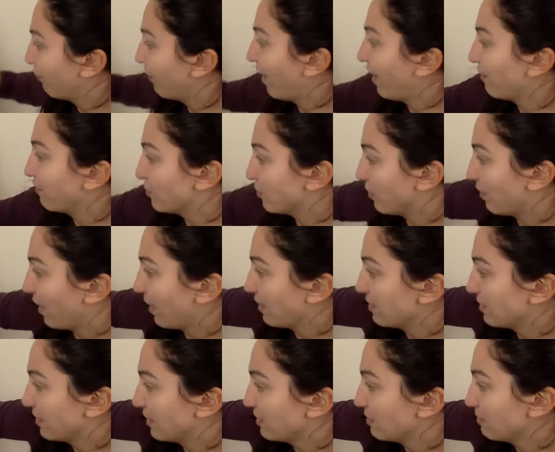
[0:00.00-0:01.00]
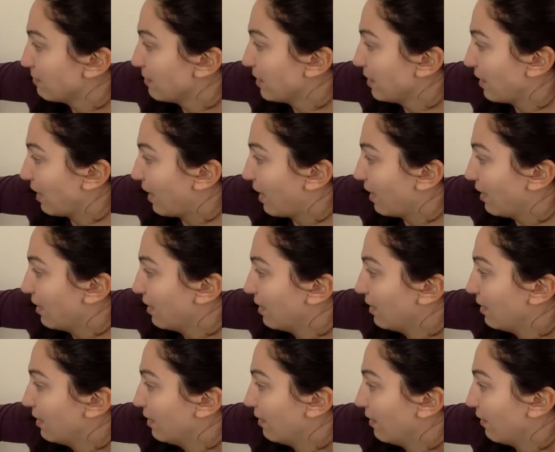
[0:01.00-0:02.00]
5. So that tells me that
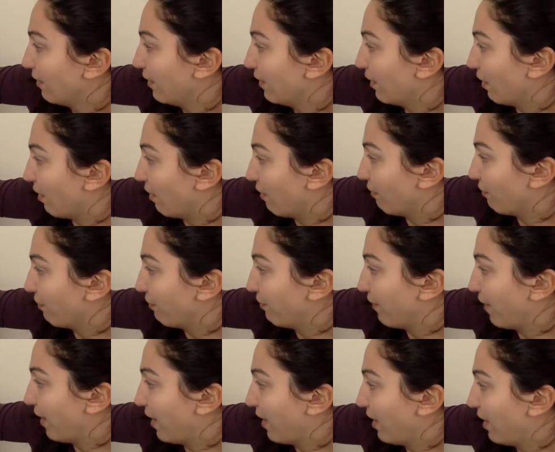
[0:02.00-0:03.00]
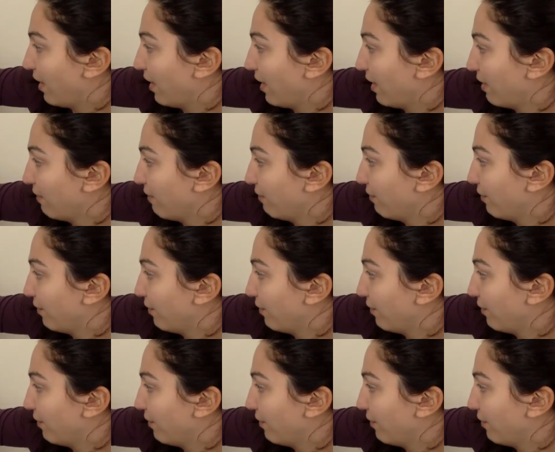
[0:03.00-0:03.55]
there are 5